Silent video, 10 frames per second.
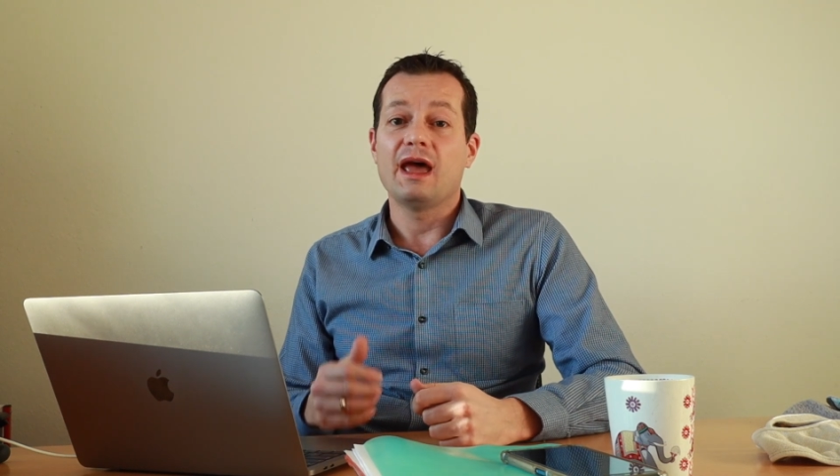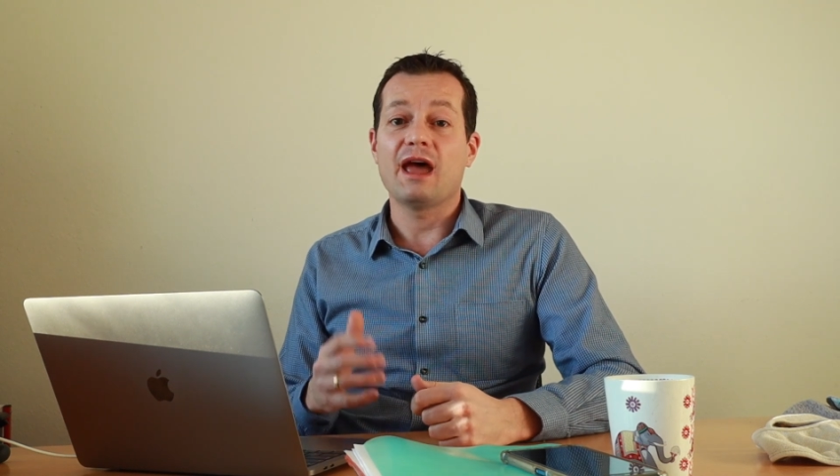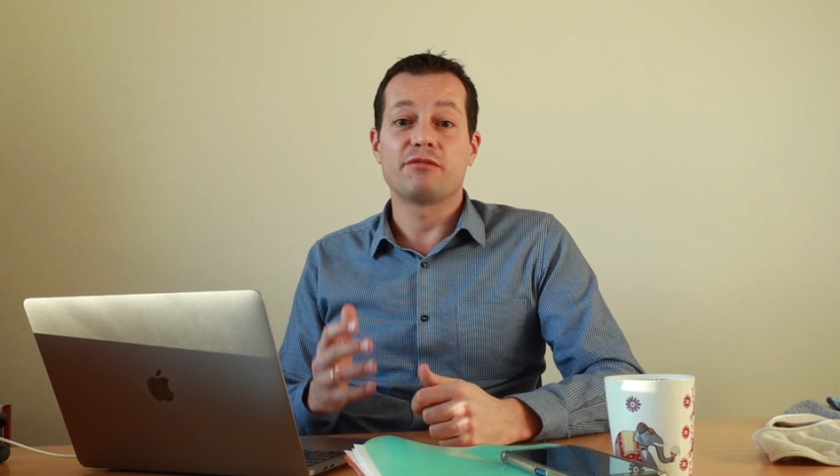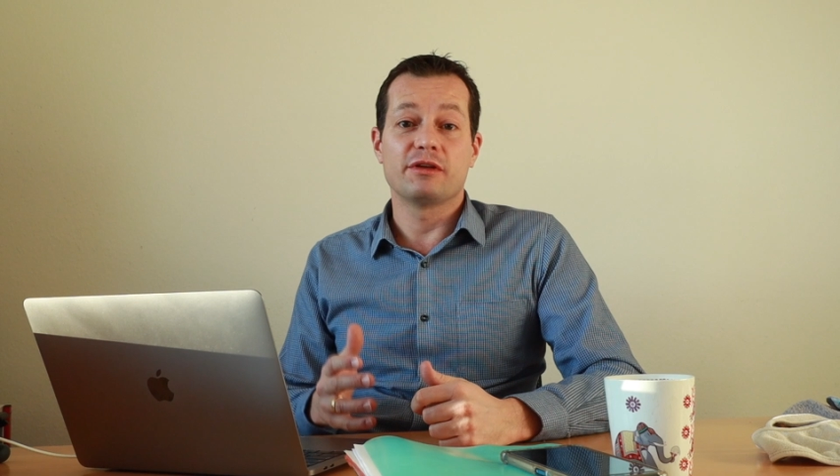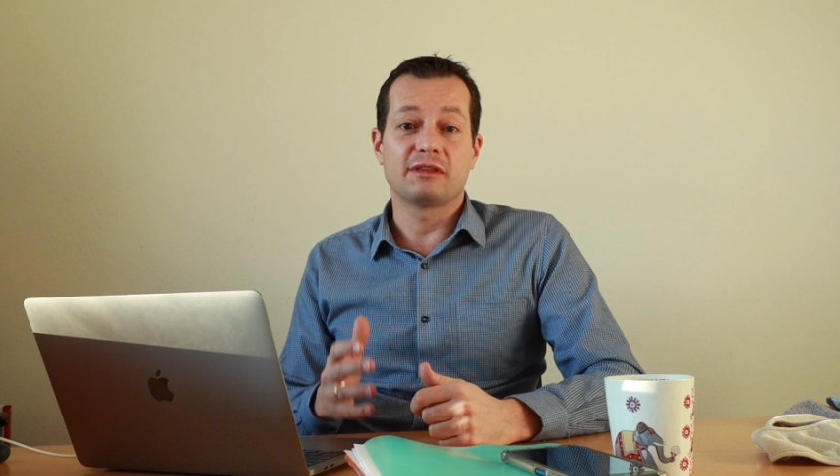
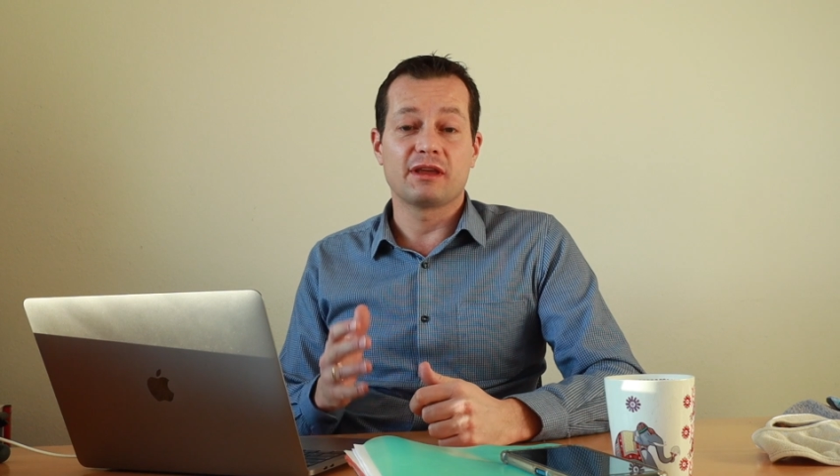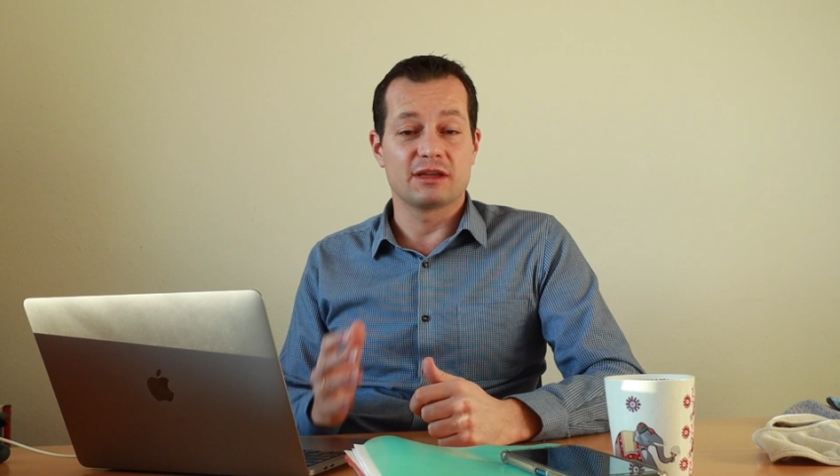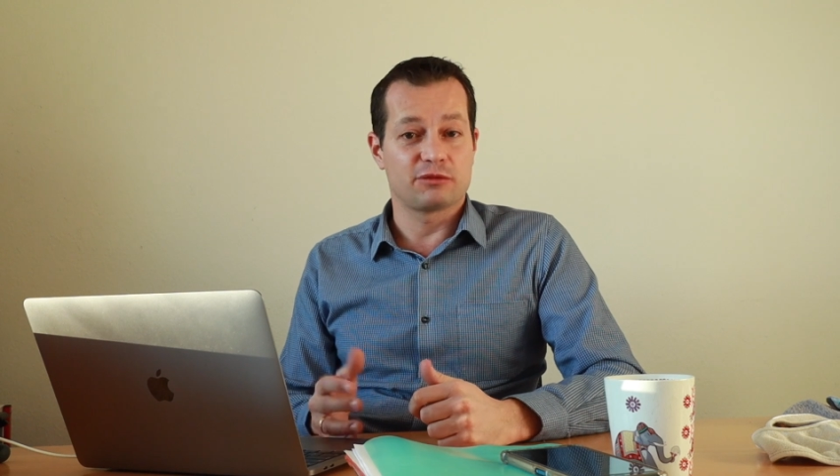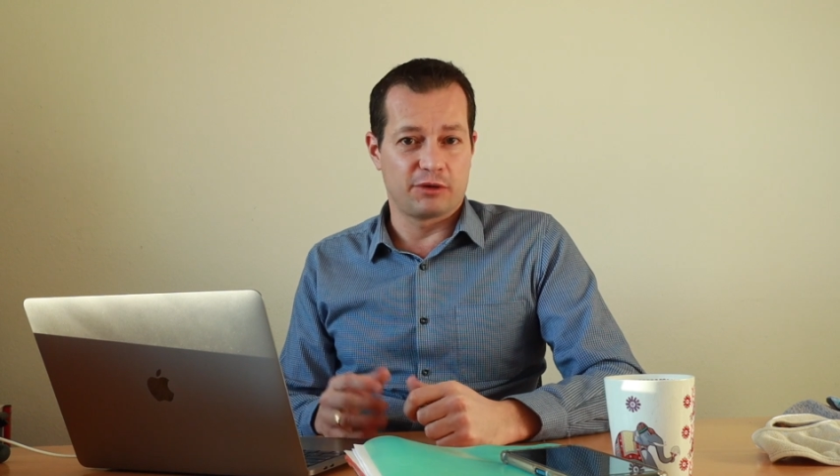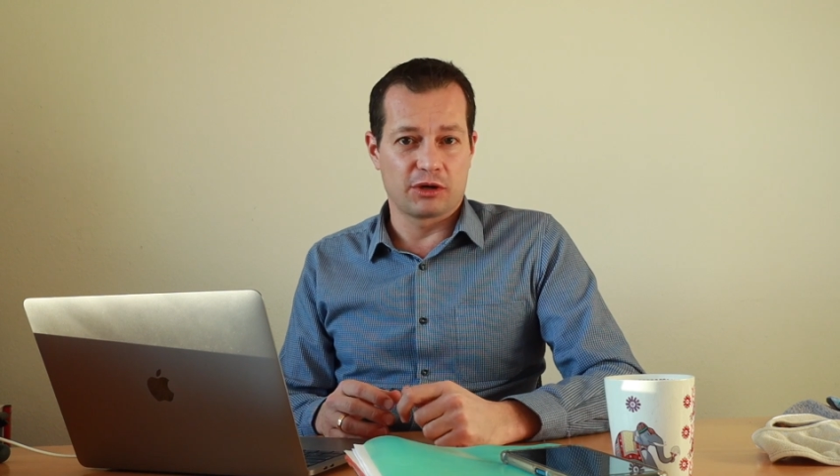Everything
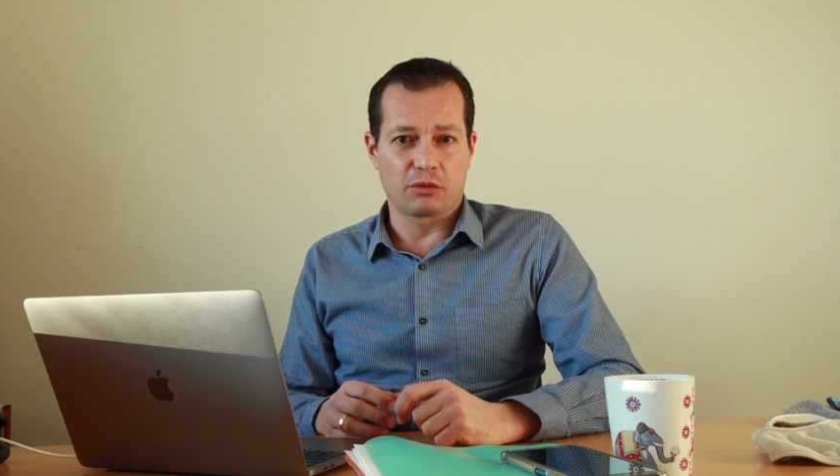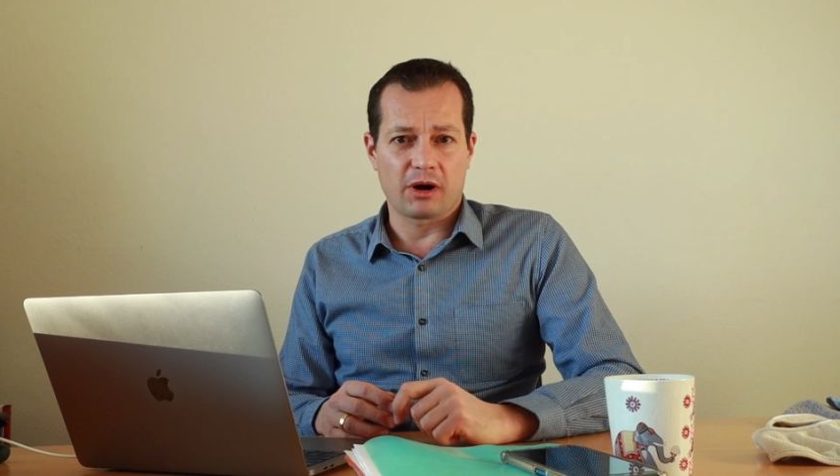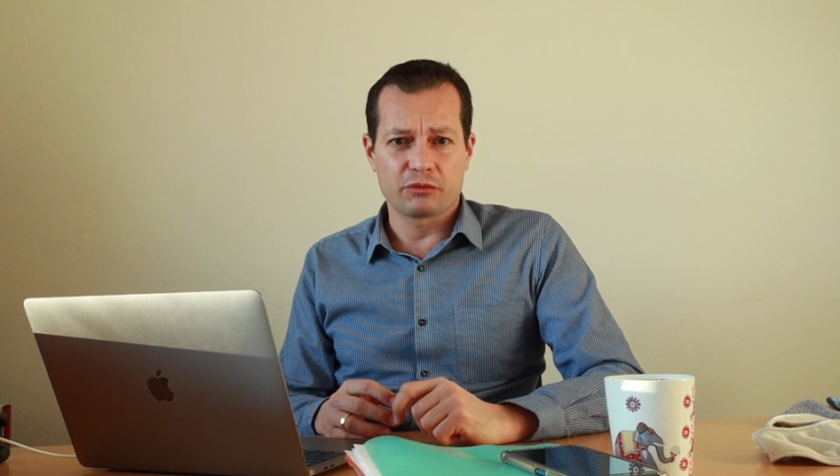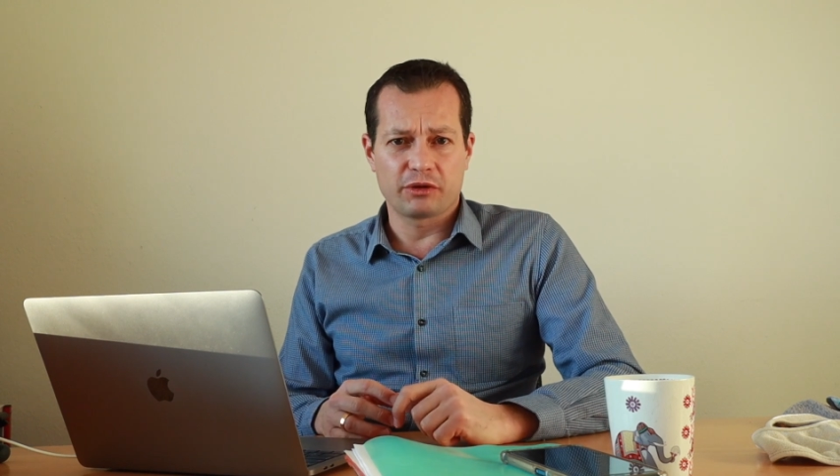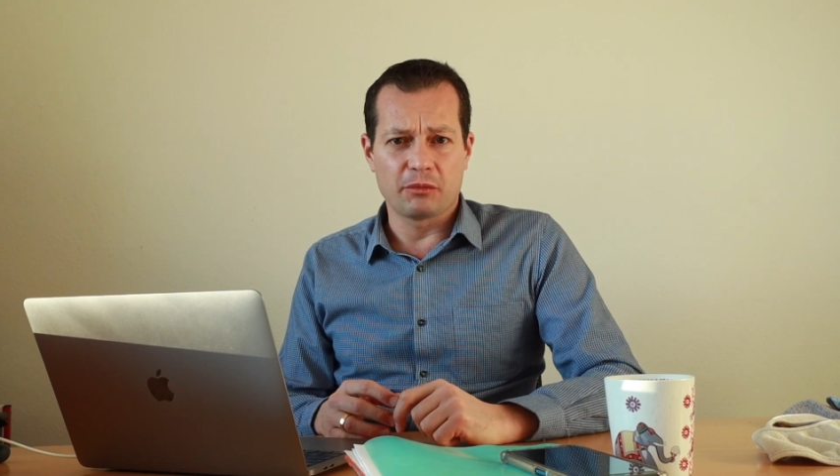is
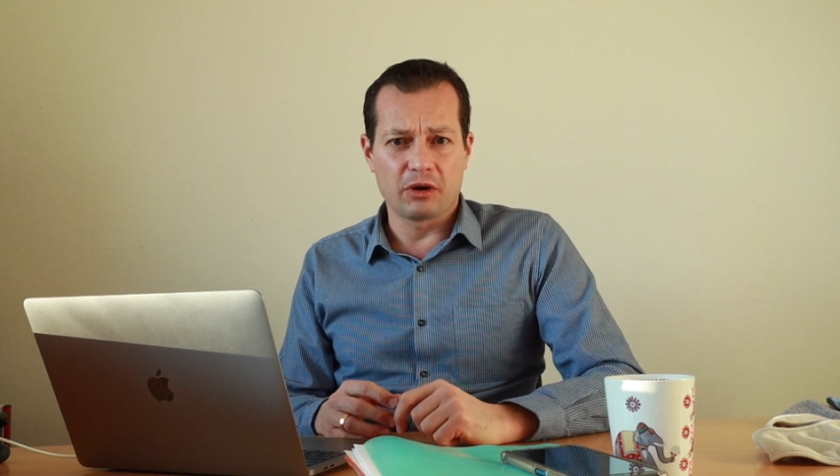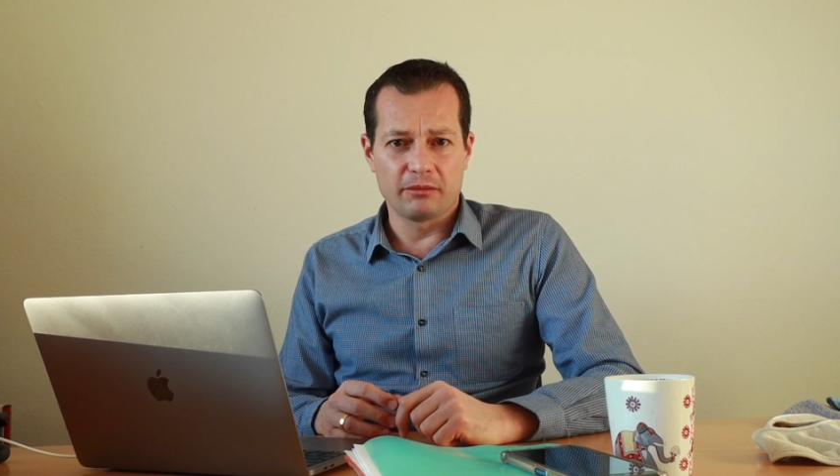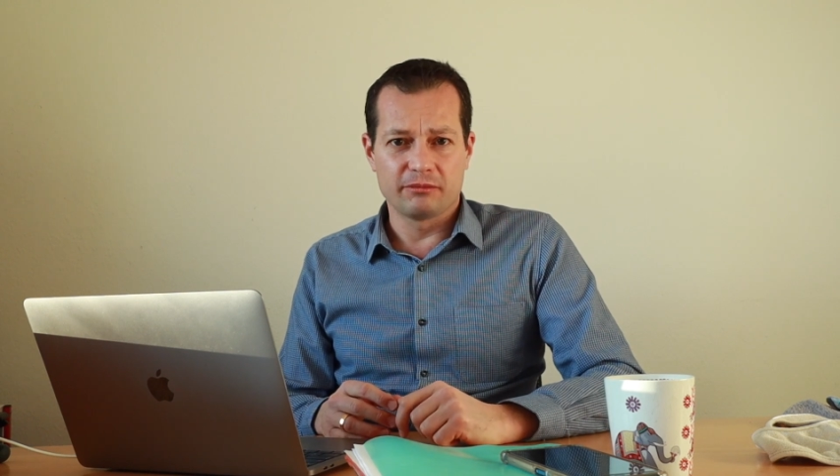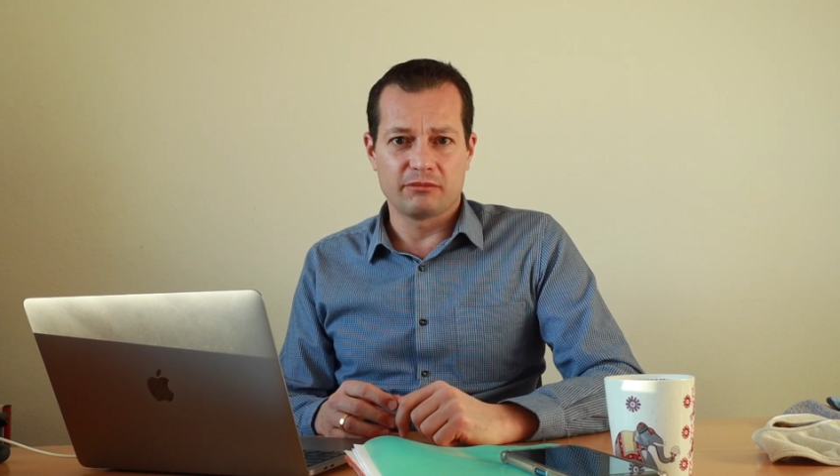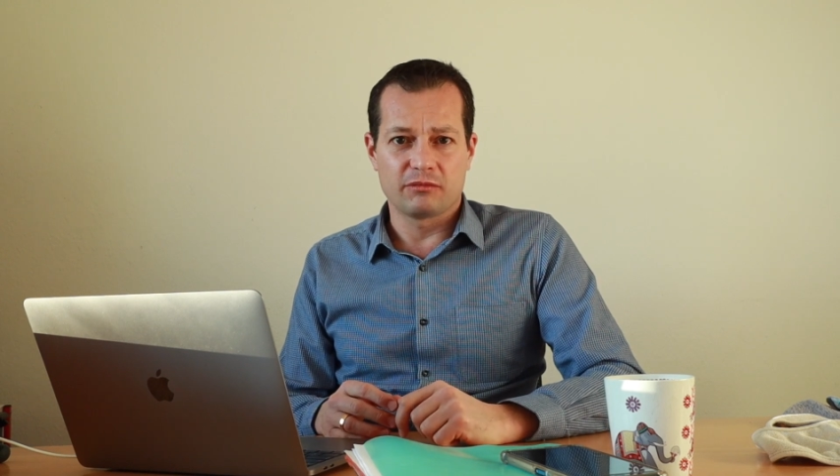Figure